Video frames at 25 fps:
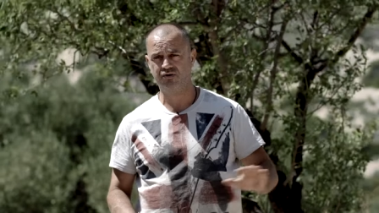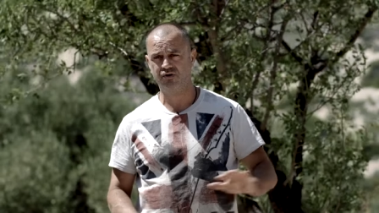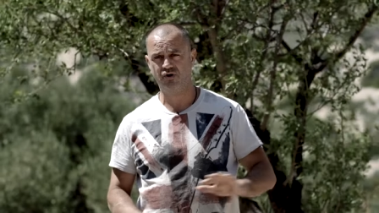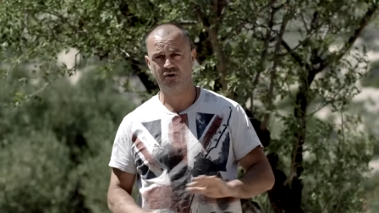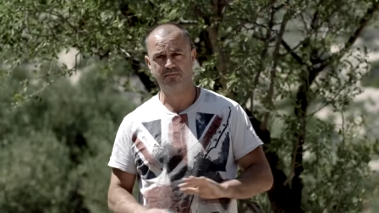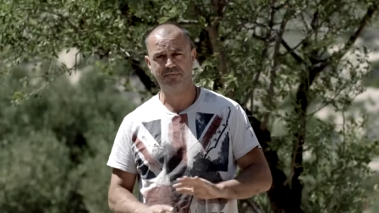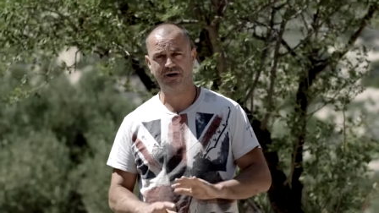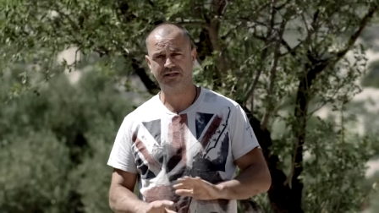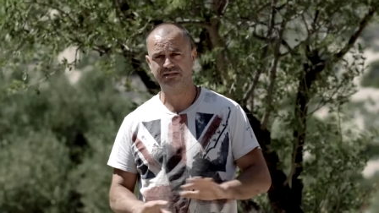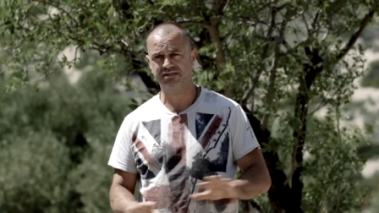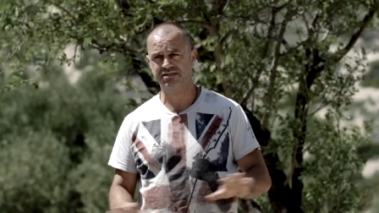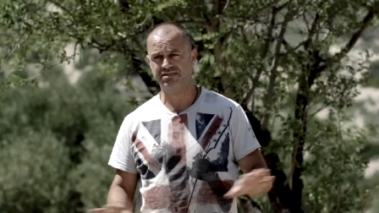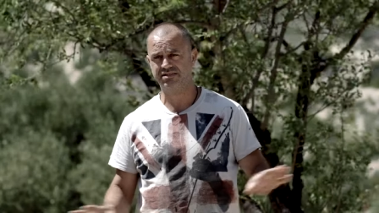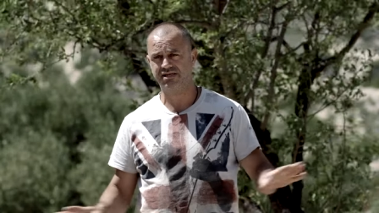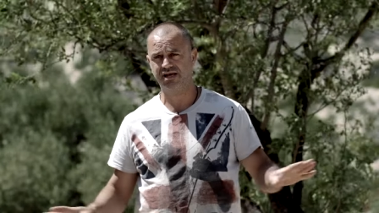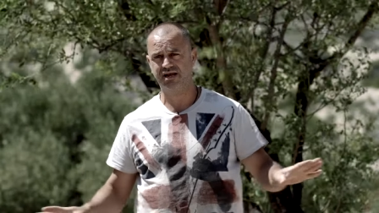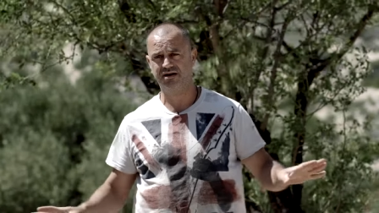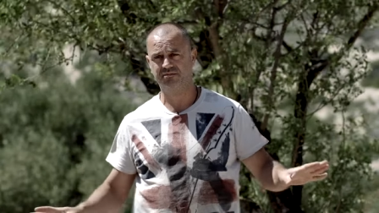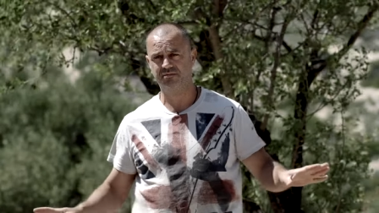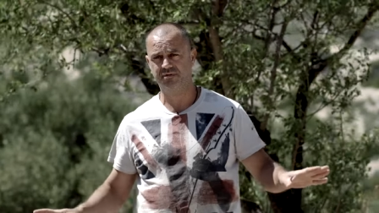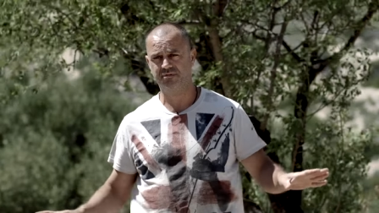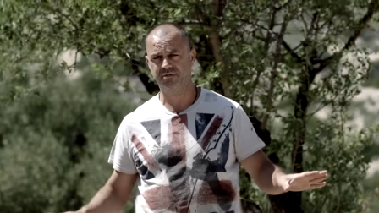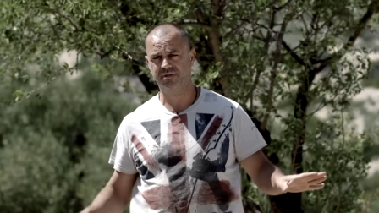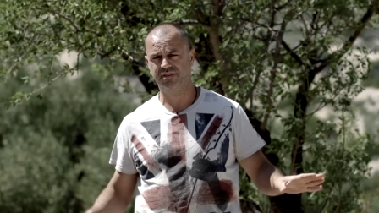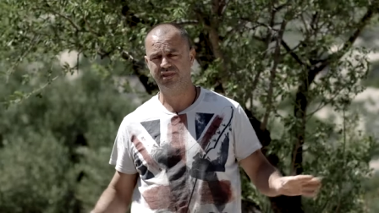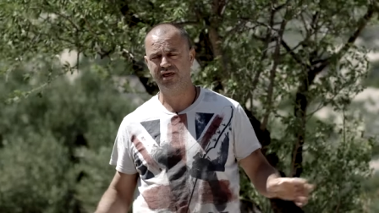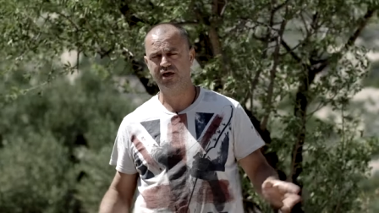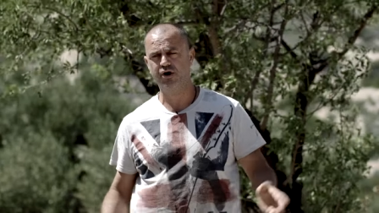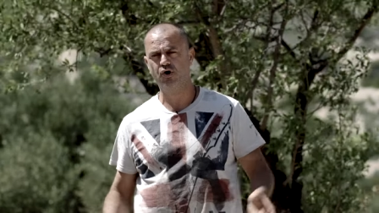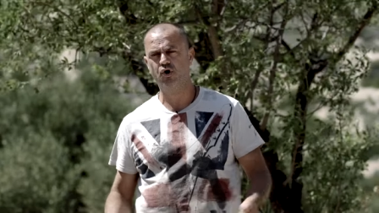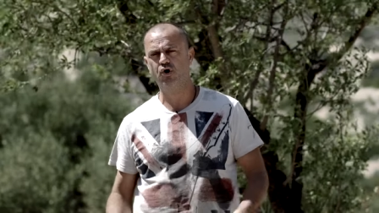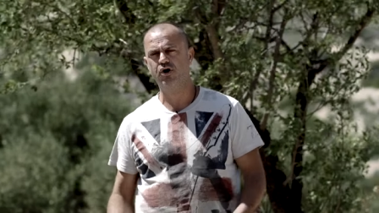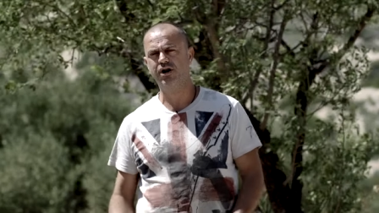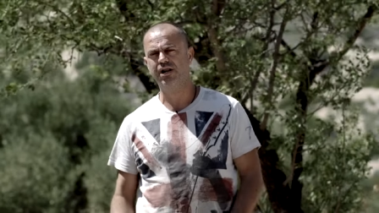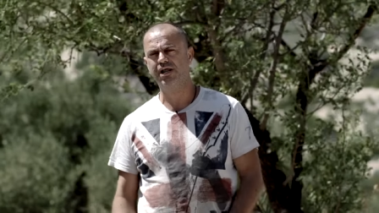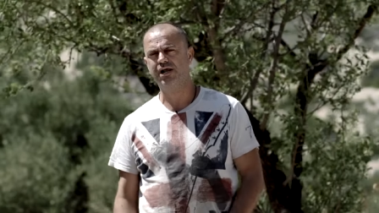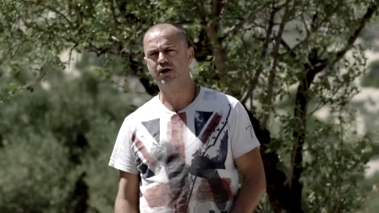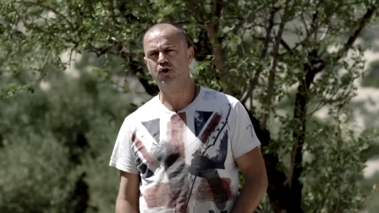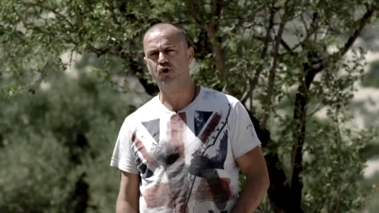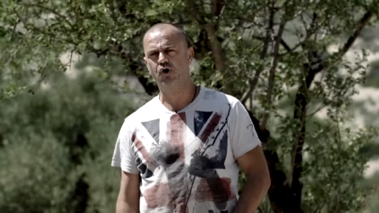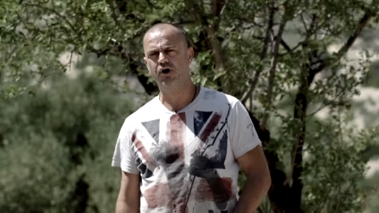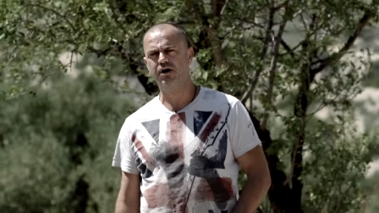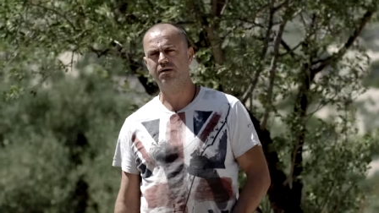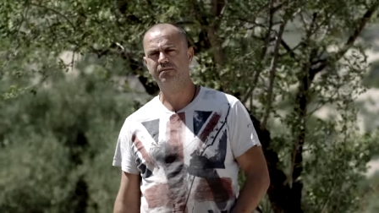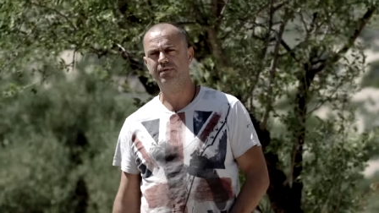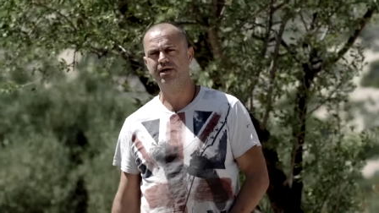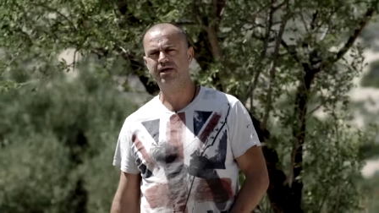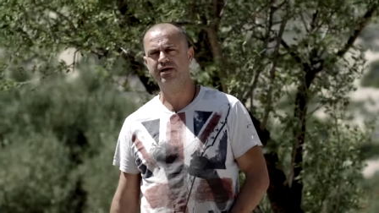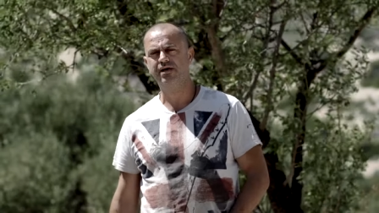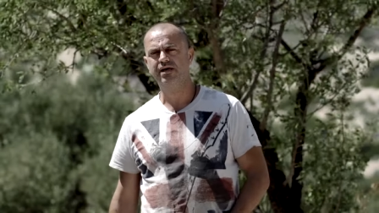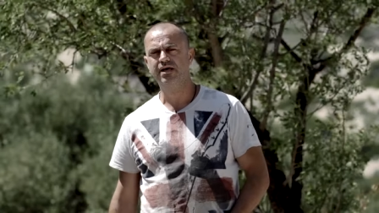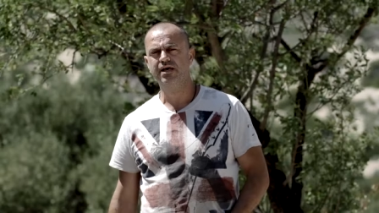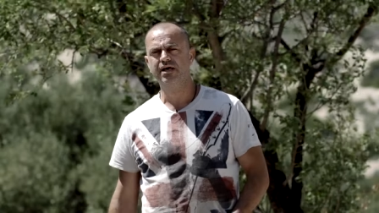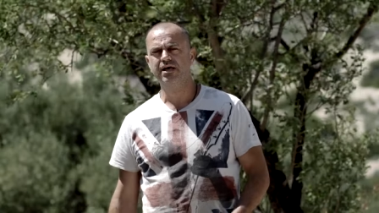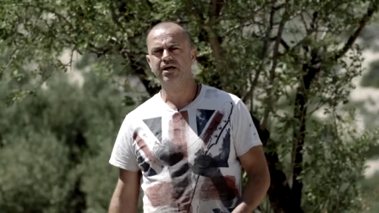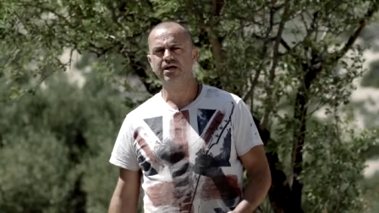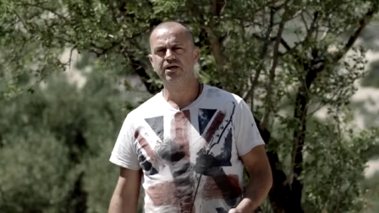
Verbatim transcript: nobody is helping me. They only call me